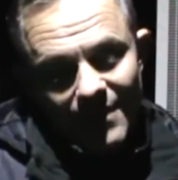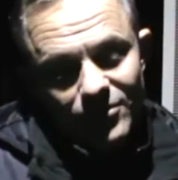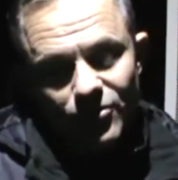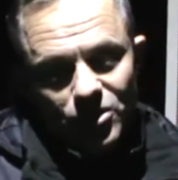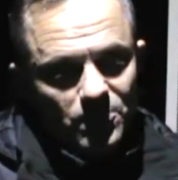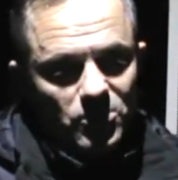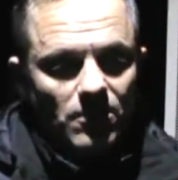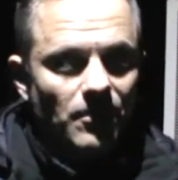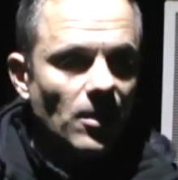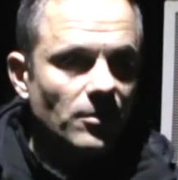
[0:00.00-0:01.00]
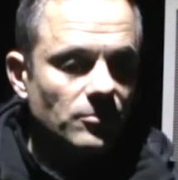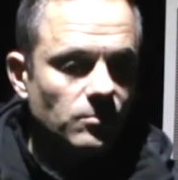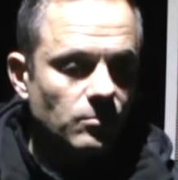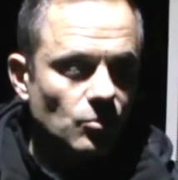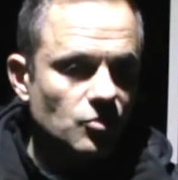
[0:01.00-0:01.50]
after Christmas and beyond,
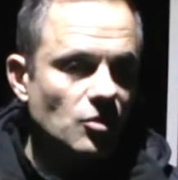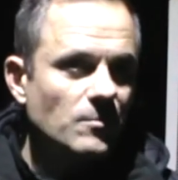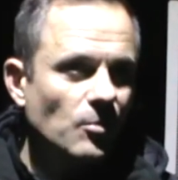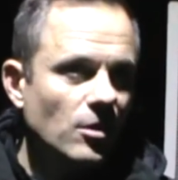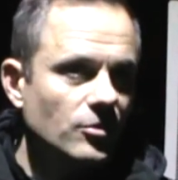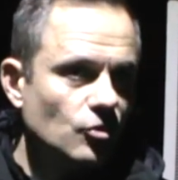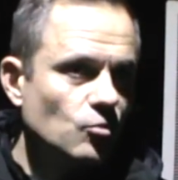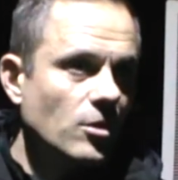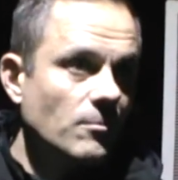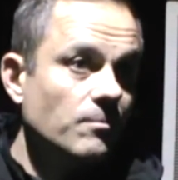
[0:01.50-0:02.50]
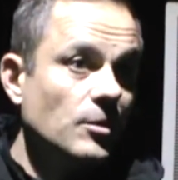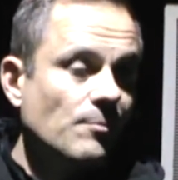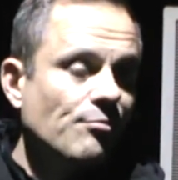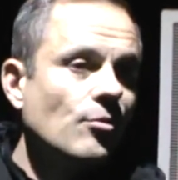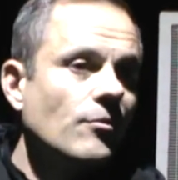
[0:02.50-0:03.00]
we'll see, but you just want to be
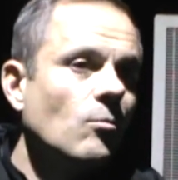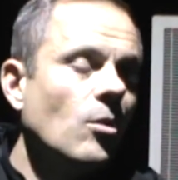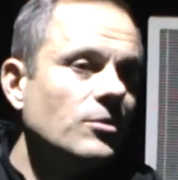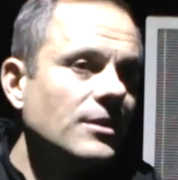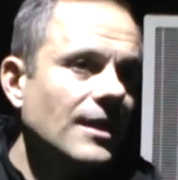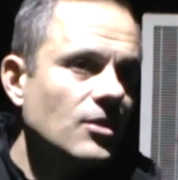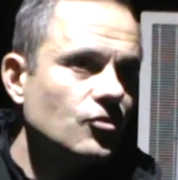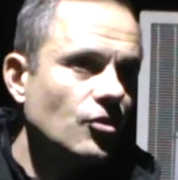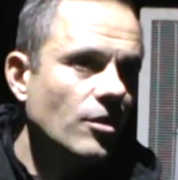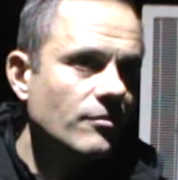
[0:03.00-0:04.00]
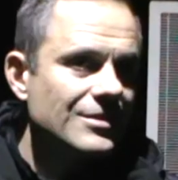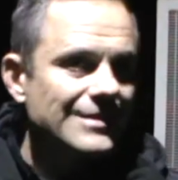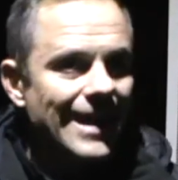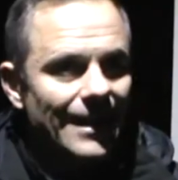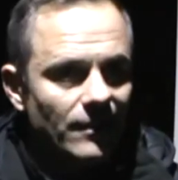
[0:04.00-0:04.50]
improving on what we did last year and
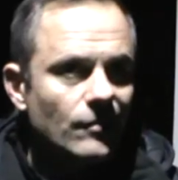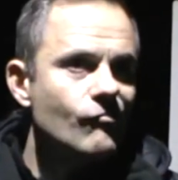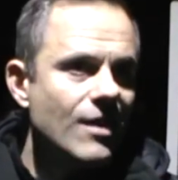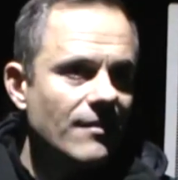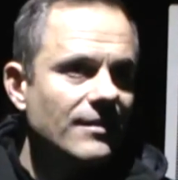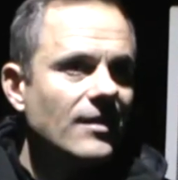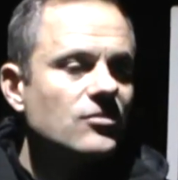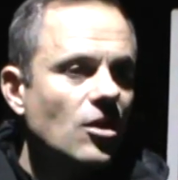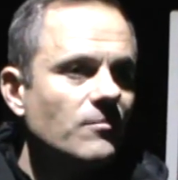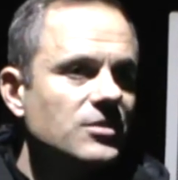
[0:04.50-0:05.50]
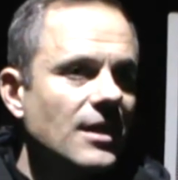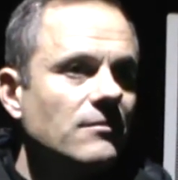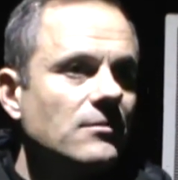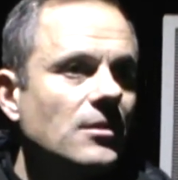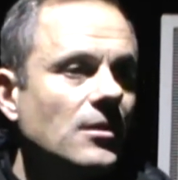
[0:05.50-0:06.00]
staying in and around that top 10,
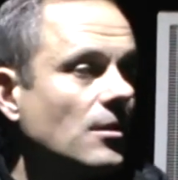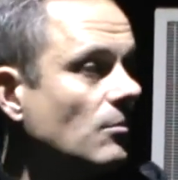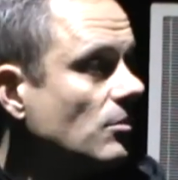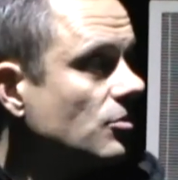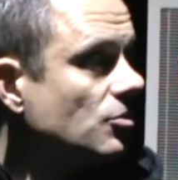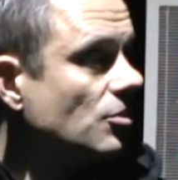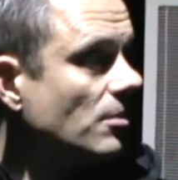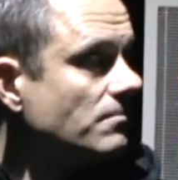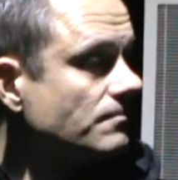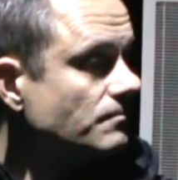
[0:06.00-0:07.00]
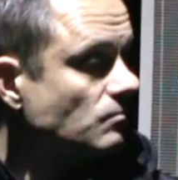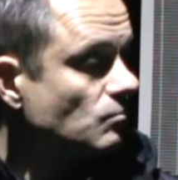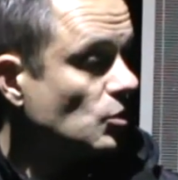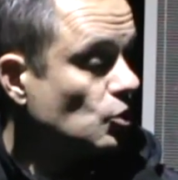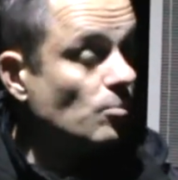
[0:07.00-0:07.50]

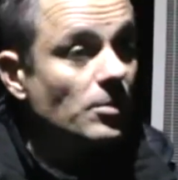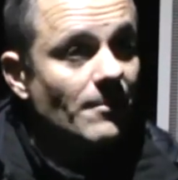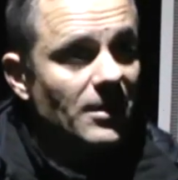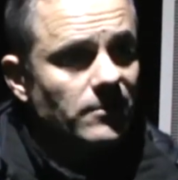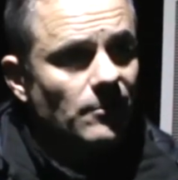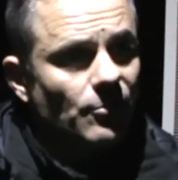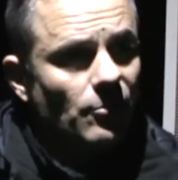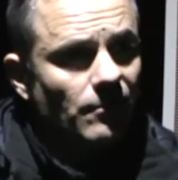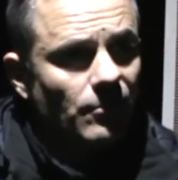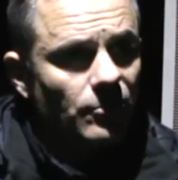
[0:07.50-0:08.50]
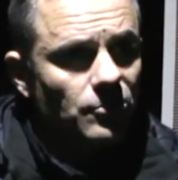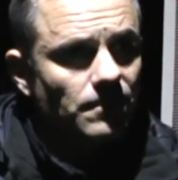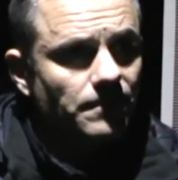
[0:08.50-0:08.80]
which will be a massive improvement for us.